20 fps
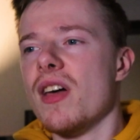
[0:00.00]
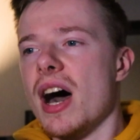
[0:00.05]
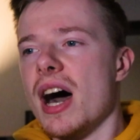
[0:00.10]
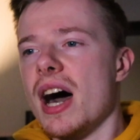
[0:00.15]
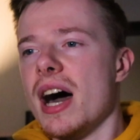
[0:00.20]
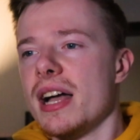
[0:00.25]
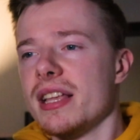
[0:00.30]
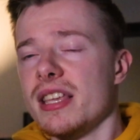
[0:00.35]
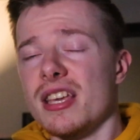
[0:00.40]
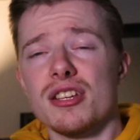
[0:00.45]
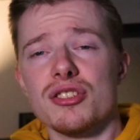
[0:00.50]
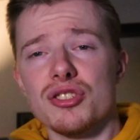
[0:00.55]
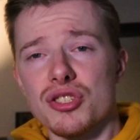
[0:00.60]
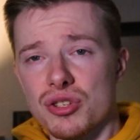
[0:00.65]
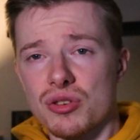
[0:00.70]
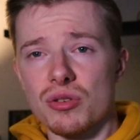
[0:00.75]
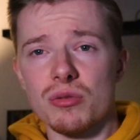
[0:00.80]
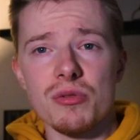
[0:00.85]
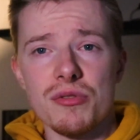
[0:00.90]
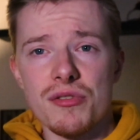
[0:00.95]
that you can
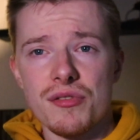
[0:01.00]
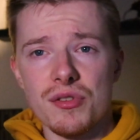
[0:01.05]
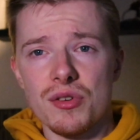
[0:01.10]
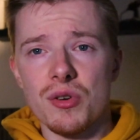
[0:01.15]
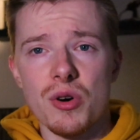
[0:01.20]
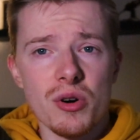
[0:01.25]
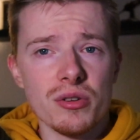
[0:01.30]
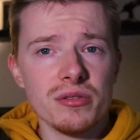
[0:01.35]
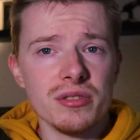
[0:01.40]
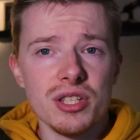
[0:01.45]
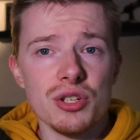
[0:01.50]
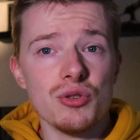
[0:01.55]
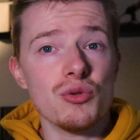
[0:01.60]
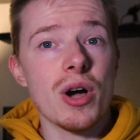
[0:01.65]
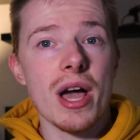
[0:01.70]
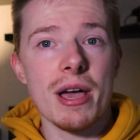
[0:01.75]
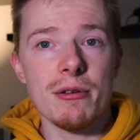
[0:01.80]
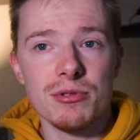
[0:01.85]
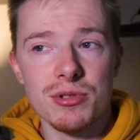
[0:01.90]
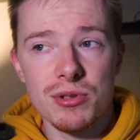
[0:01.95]
scroll through on, you know,
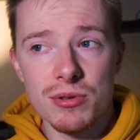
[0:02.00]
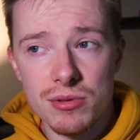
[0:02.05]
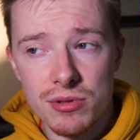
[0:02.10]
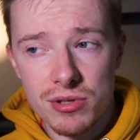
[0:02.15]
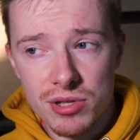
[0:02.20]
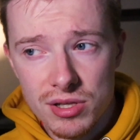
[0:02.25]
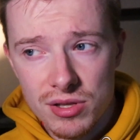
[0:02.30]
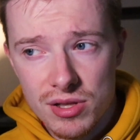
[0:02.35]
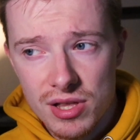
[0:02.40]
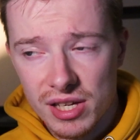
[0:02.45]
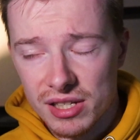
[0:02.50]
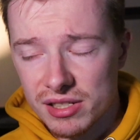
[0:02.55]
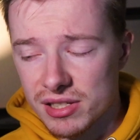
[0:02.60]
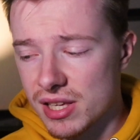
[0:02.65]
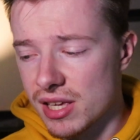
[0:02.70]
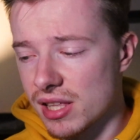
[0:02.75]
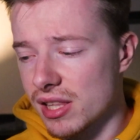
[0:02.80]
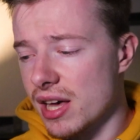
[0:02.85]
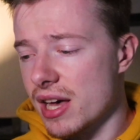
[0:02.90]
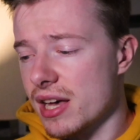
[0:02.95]
how-tos and things
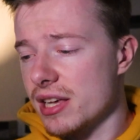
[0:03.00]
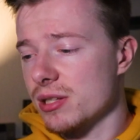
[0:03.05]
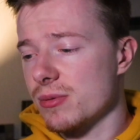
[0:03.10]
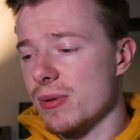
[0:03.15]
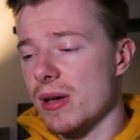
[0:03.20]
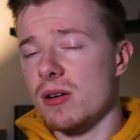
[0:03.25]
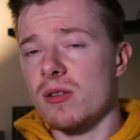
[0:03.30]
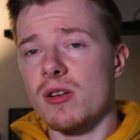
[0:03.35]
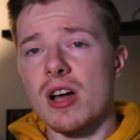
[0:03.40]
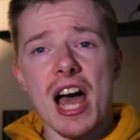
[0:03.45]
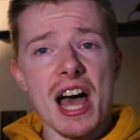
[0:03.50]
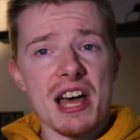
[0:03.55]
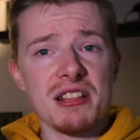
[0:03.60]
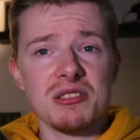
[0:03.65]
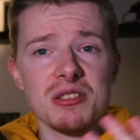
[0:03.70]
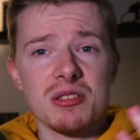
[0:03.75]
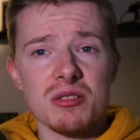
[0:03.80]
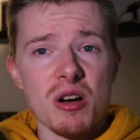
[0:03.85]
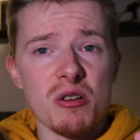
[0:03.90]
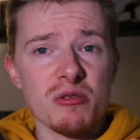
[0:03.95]
like that as well.
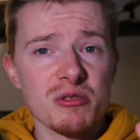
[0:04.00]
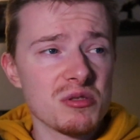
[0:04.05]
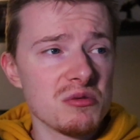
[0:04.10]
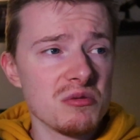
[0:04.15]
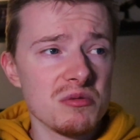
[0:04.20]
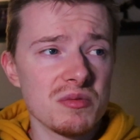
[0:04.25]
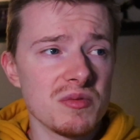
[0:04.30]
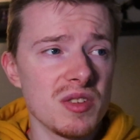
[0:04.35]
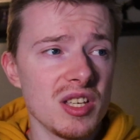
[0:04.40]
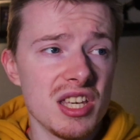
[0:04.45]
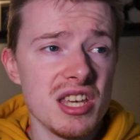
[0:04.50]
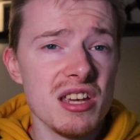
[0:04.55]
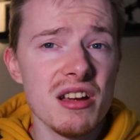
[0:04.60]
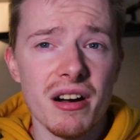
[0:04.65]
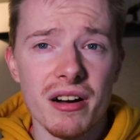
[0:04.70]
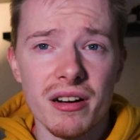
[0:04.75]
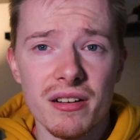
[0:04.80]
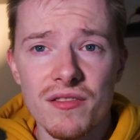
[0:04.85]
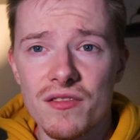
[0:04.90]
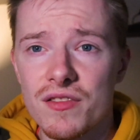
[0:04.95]
And also
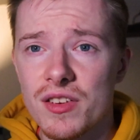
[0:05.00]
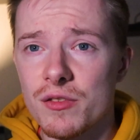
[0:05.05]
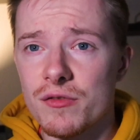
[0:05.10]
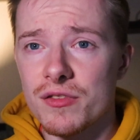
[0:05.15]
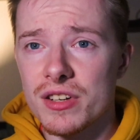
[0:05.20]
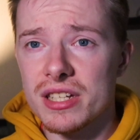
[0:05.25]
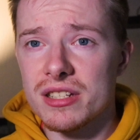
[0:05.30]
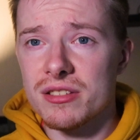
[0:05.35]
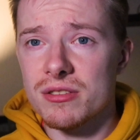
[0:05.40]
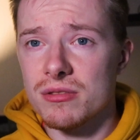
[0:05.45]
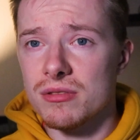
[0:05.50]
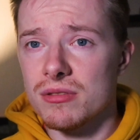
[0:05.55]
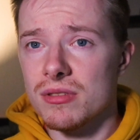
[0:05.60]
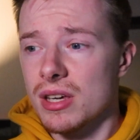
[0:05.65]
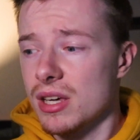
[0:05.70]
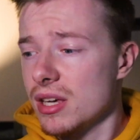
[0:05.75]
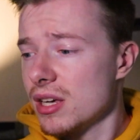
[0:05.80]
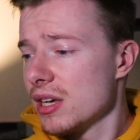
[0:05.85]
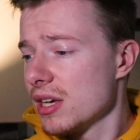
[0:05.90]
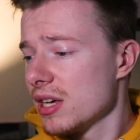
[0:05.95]
here, feel free to, you
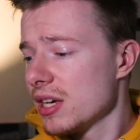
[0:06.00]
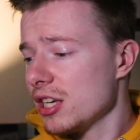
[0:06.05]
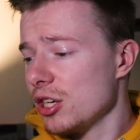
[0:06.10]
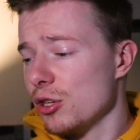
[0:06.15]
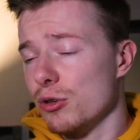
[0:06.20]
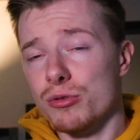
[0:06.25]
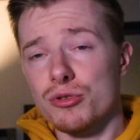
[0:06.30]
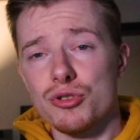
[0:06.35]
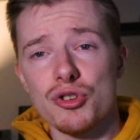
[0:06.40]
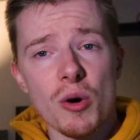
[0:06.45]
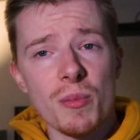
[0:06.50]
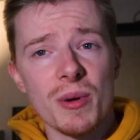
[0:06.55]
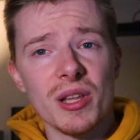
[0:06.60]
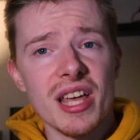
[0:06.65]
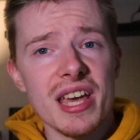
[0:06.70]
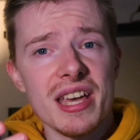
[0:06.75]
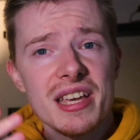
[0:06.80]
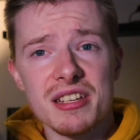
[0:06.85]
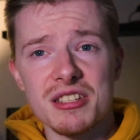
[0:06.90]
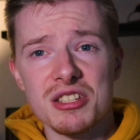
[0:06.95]
know, drop a
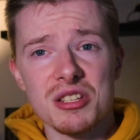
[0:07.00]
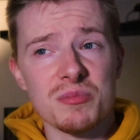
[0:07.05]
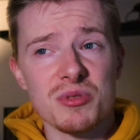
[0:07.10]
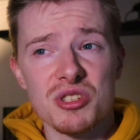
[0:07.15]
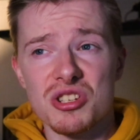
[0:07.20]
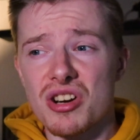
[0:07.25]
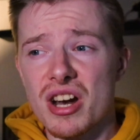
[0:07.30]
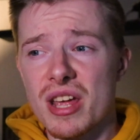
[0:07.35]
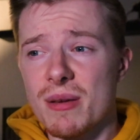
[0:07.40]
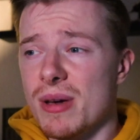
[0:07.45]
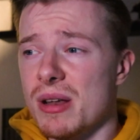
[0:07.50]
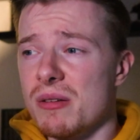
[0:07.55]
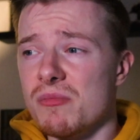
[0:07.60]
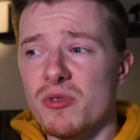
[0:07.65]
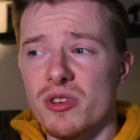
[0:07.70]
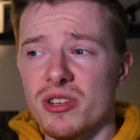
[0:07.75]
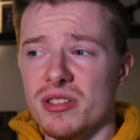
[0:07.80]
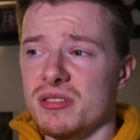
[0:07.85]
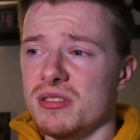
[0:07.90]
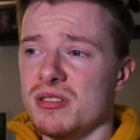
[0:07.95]
like, subscribing
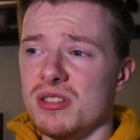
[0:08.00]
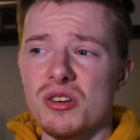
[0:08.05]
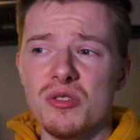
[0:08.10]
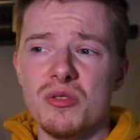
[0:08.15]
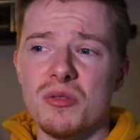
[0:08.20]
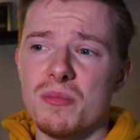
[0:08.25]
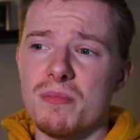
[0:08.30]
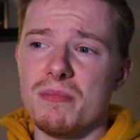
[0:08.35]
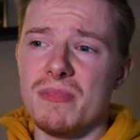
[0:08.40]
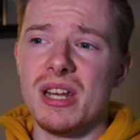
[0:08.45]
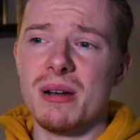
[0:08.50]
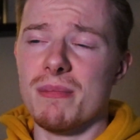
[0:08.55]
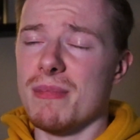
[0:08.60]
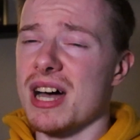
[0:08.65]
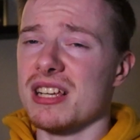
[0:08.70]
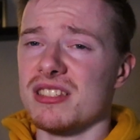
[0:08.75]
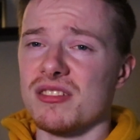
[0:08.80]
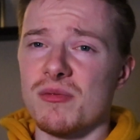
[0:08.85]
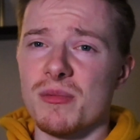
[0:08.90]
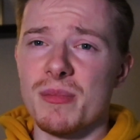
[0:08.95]
would, you know, mean a
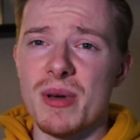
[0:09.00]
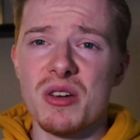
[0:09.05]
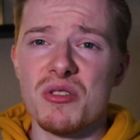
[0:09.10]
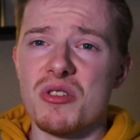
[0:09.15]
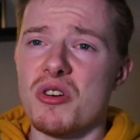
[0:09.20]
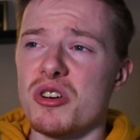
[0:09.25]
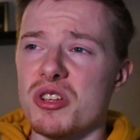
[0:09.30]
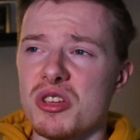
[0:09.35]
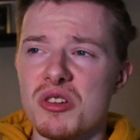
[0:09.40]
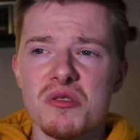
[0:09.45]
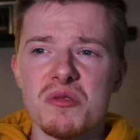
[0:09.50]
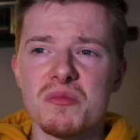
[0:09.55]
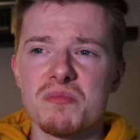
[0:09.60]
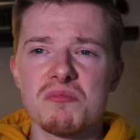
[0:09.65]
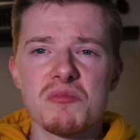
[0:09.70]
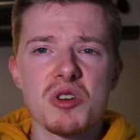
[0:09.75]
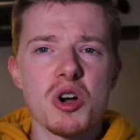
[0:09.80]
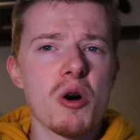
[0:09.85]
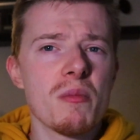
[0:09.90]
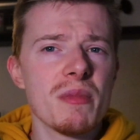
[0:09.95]
massive amount, or, you know,
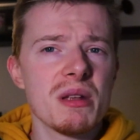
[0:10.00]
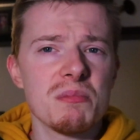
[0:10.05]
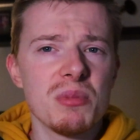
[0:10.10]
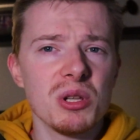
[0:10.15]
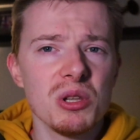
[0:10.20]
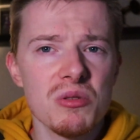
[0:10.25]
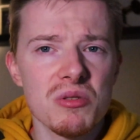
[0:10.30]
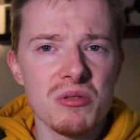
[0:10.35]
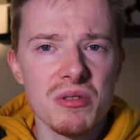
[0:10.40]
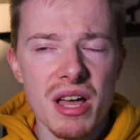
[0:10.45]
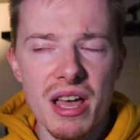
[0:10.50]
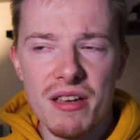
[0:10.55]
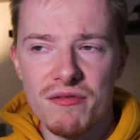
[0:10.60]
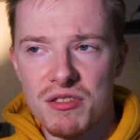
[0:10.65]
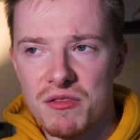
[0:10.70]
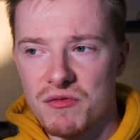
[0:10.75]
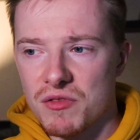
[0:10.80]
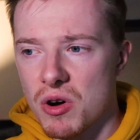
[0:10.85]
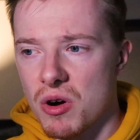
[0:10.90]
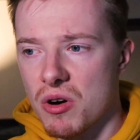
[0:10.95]
comment below
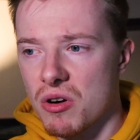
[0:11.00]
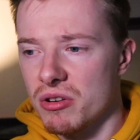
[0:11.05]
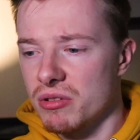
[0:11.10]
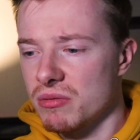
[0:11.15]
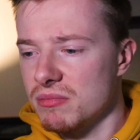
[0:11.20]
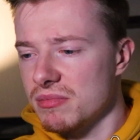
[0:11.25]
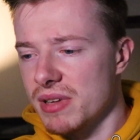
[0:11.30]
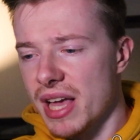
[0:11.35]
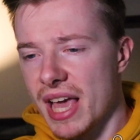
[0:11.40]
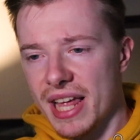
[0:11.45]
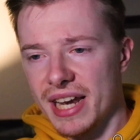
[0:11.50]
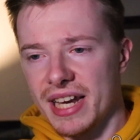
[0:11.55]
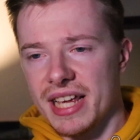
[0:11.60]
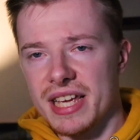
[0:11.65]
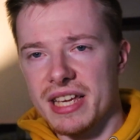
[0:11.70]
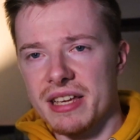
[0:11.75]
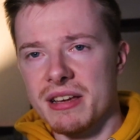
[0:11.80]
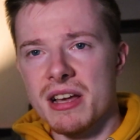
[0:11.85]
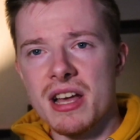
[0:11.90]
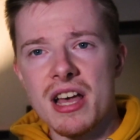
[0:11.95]
if you've got
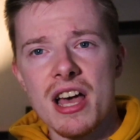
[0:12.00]
any